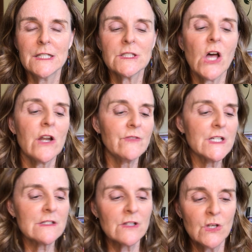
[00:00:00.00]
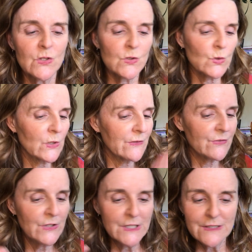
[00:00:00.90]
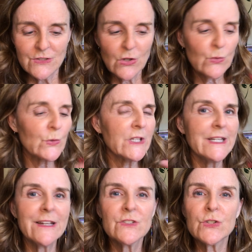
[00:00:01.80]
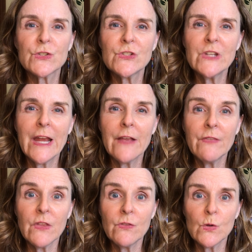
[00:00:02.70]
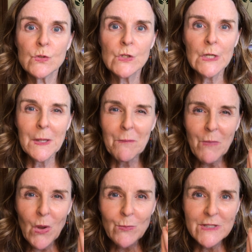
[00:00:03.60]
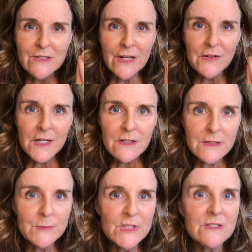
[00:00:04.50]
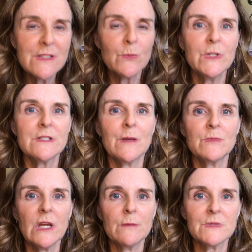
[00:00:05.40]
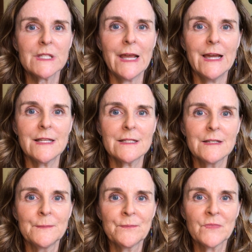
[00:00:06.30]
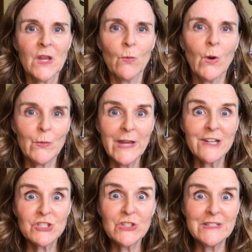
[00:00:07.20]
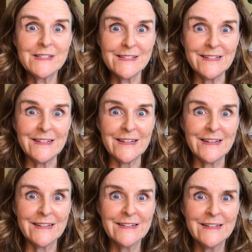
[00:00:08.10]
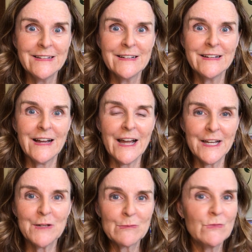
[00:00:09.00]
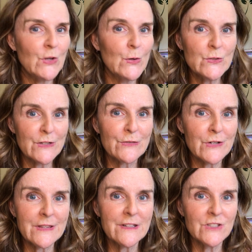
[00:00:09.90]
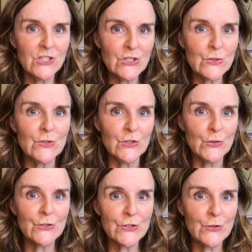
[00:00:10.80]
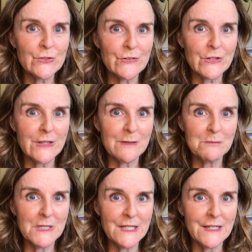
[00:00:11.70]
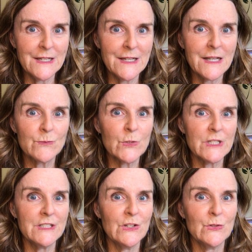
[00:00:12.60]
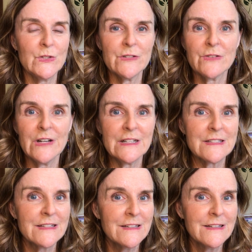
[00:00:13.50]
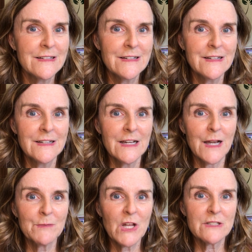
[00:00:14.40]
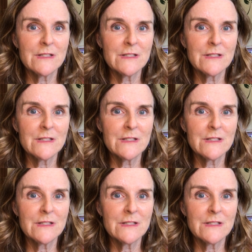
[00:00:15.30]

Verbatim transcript: A lot of us sort of don't really understand that those momentary glimpses that we sometimes get, where we actually see, I am no different than you, and you're no different than me. I'm really no different. I'm not